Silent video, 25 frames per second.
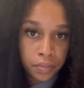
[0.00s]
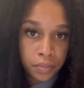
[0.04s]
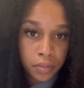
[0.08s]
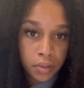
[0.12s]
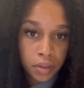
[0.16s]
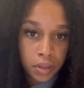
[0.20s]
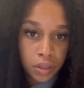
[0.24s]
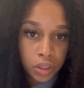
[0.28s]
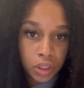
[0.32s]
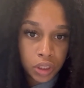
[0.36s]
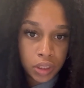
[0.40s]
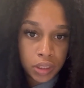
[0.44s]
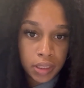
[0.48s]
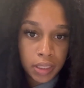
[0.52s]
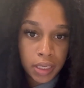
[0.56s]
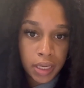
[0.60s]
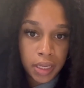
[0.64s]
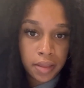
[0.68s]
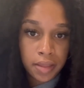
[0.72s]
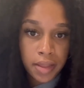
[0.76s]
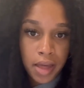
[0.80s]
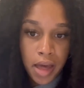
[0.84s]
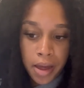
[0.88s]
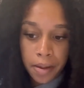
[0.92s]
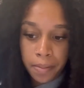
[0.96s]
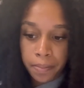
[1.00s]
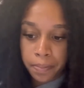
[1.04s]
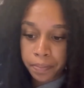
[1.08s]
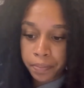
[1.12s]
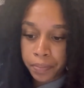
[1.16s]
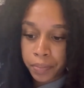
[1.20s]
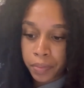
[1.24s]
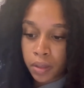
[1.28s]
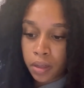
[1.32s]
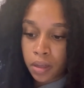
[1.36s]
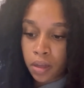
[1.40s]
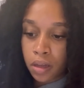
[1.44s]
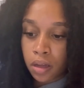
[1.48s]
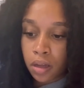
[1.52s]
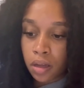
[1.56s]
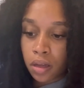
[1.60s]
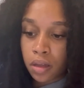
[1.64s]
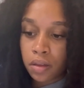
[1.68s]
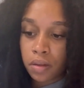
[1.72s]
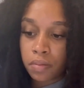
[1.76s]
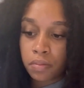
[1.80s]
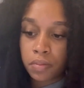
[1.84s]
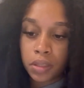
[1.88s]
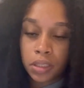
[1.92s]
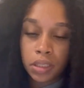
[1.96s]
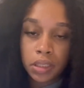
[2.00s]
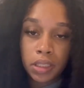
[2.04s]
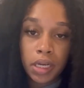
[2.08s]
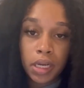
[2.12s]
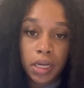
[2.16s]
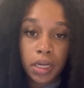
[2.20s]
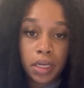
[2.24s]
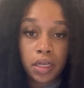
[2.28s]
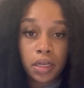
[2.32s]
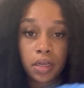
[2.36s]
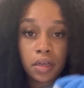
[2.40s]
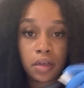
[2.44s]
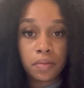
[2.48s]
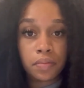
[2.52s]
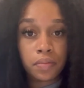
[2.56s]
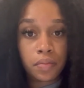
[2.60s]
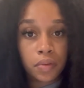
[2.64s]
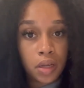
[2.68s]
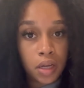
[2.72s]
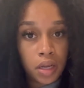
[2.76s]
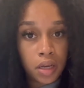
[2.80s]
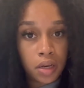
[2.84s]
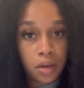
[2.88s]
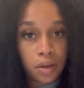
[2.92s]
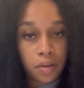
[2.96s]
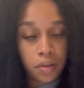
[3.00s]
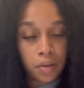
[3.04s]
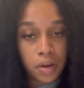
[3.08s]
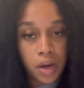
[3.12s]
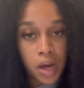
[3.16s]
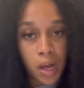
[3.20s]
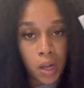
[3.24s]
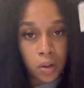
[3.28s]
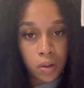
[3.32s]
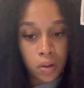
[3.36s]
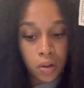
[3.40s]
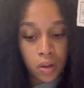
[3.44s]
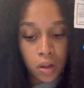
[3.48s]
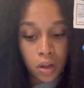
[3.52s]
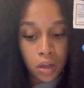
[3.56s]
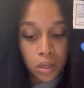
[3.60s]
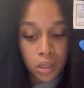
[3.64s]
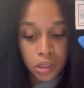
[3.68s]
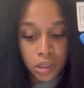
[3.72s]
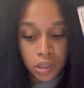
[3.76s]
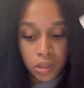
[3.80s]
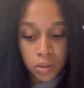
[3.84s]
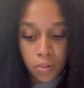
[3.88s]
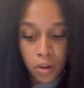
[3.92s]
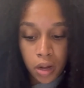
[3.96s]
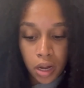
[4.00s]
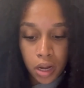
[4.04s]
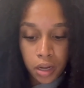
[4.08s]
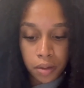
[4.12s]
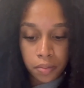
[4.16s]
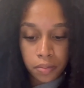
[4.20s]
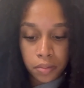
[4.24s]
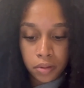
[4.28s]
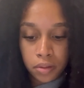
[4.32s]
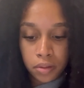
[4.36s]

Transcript: And just like that. And then we're gonna take another alcohol swab